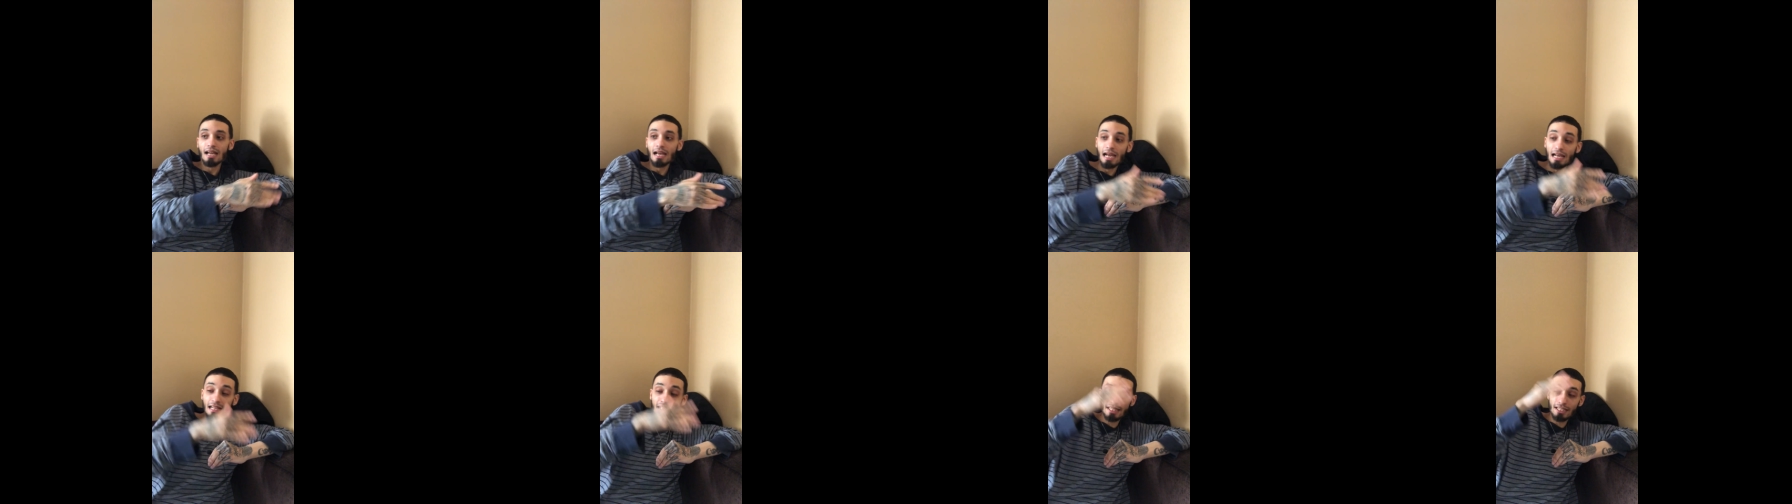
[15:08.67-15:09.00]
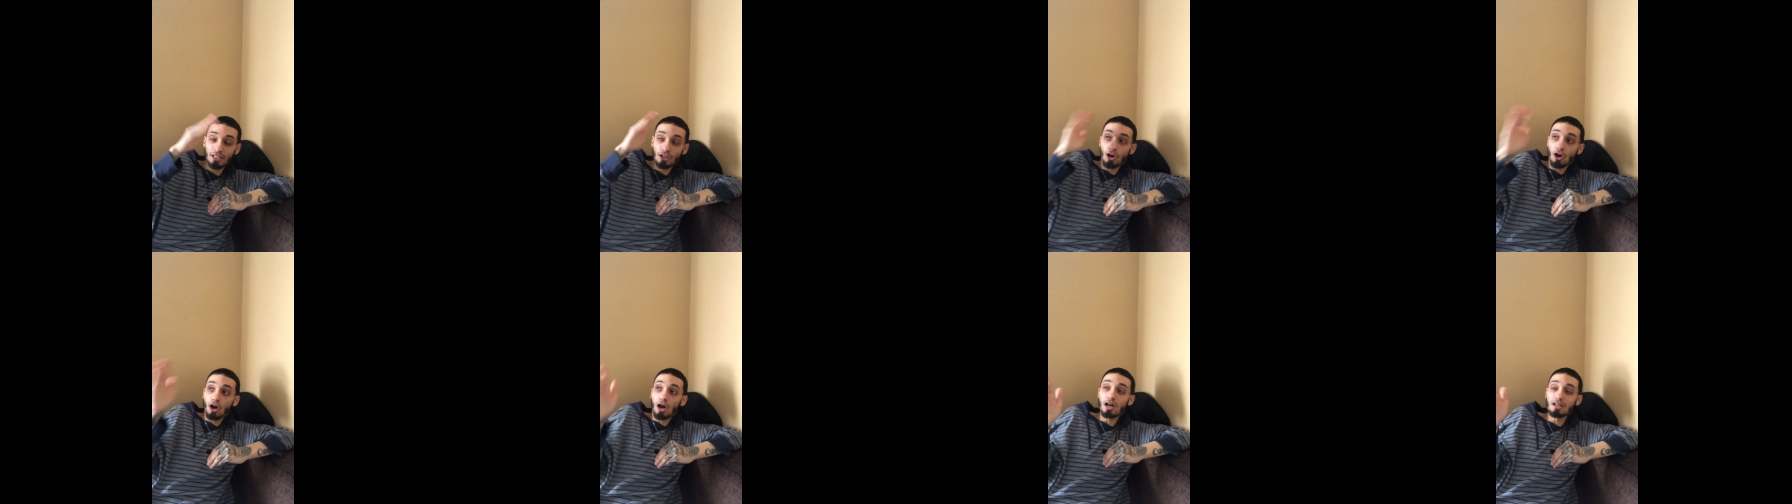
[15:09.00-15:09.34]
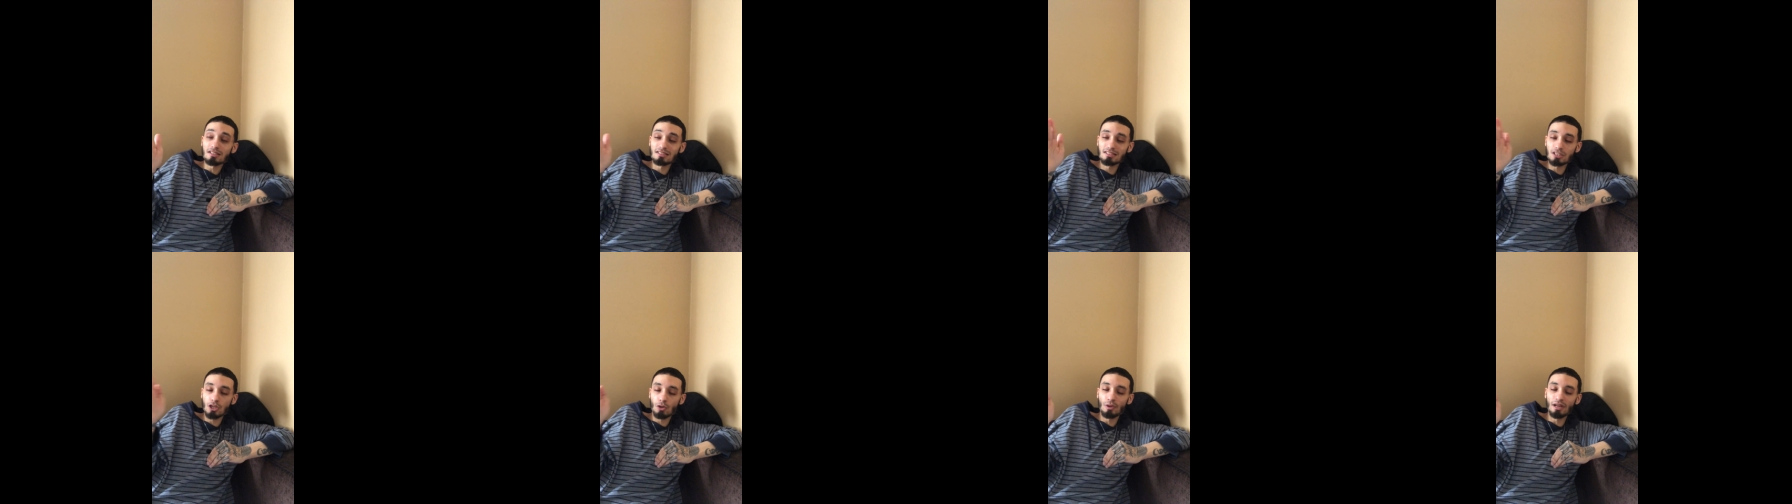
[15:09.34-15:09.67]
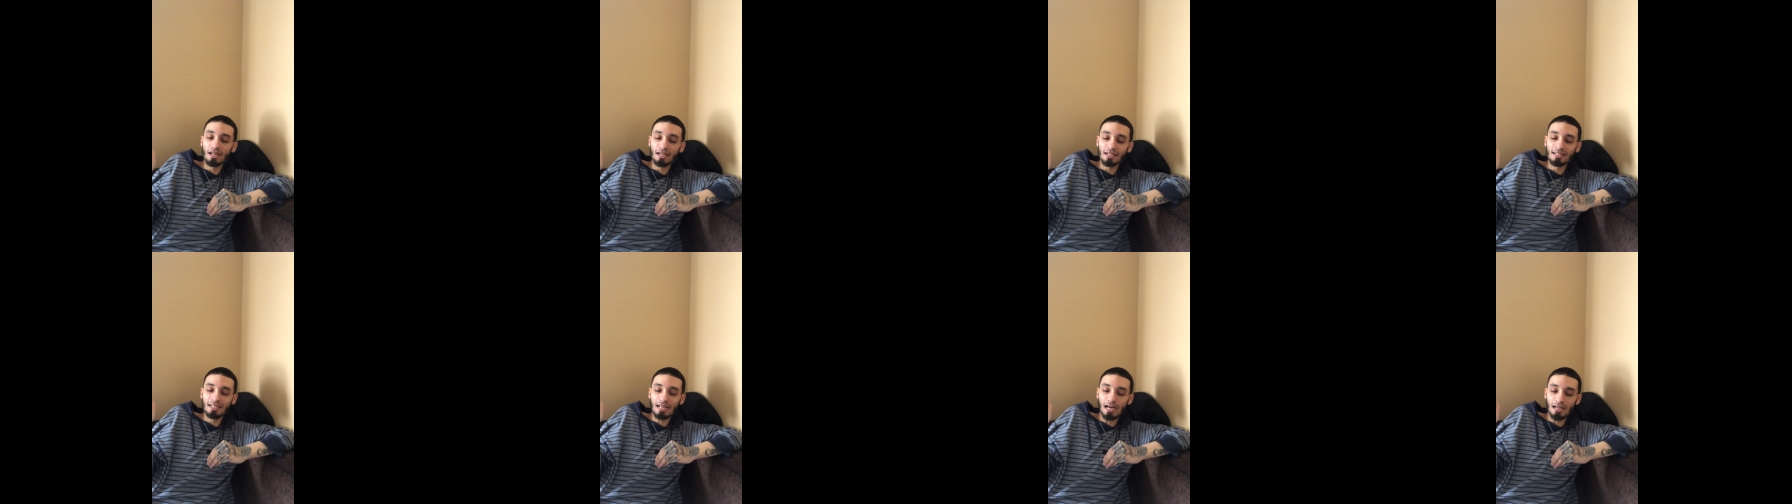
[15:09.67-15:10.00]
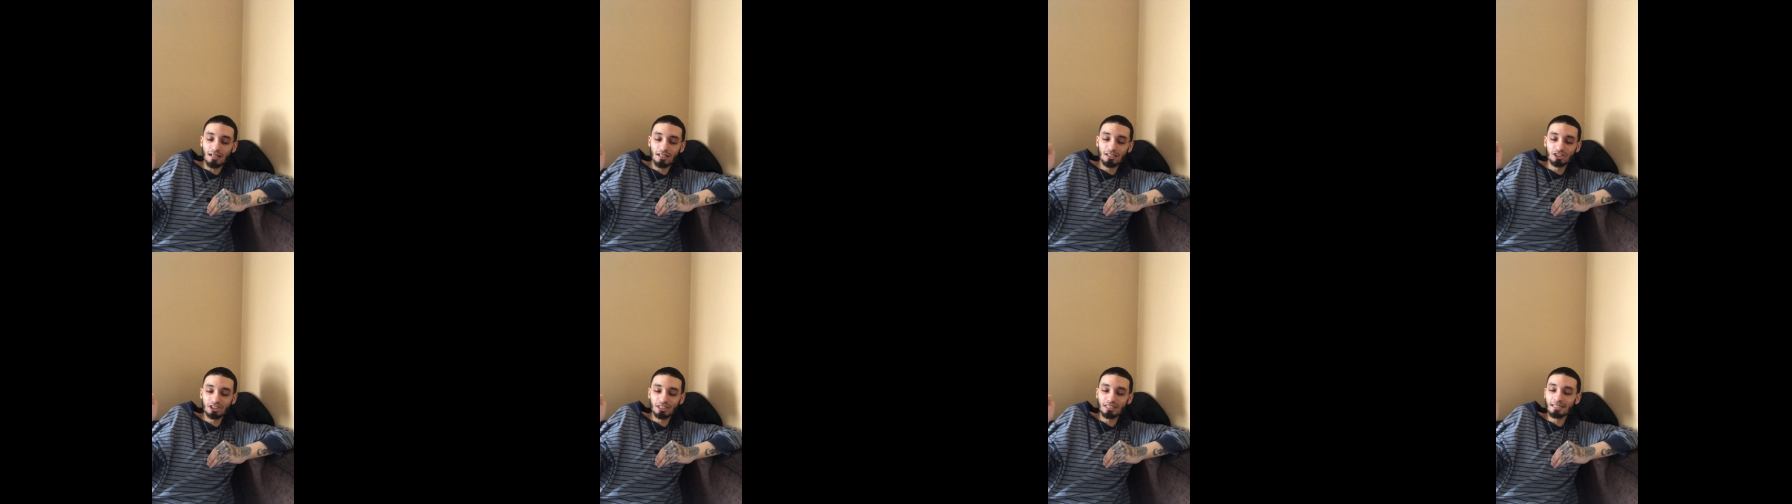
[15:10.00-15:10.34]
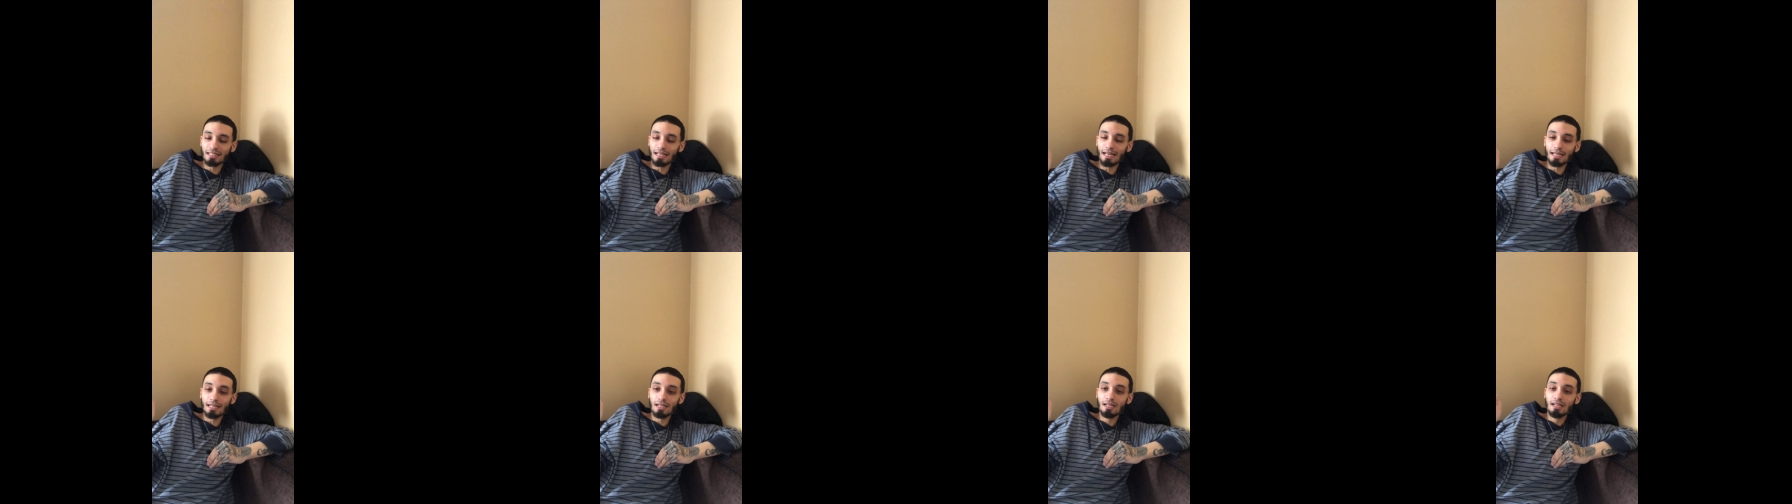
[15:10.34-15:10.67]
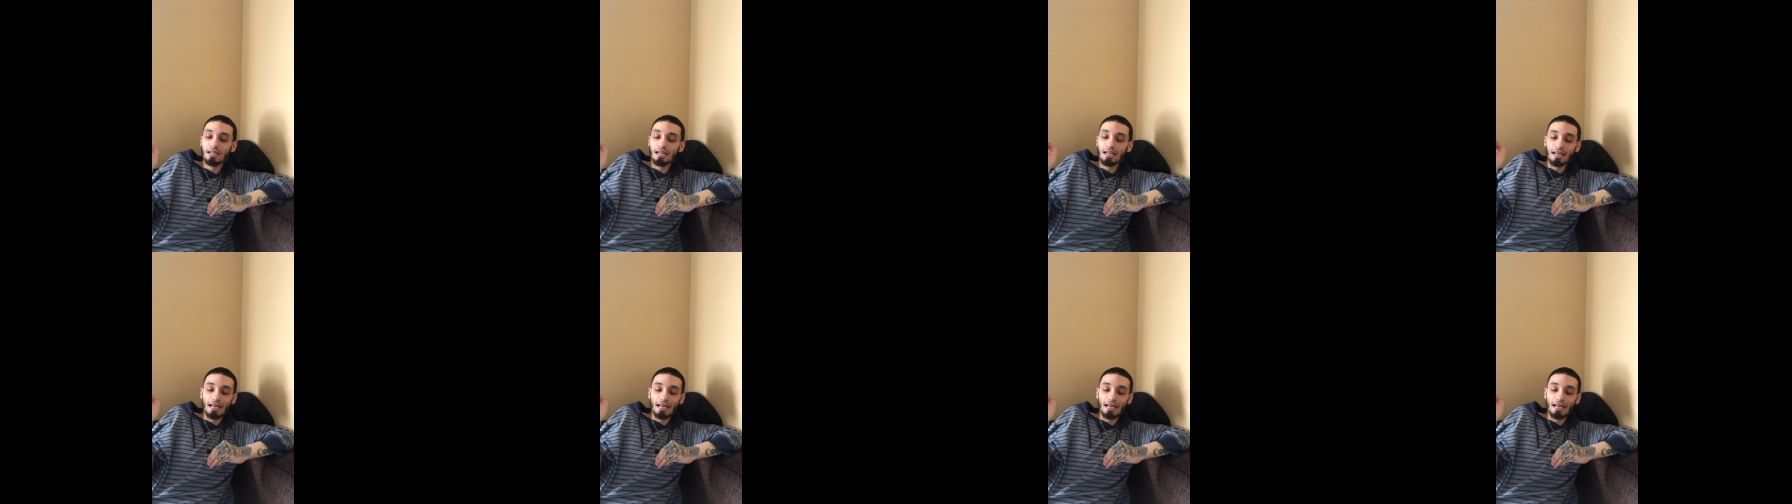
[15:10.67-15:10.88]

and then also acknowledging that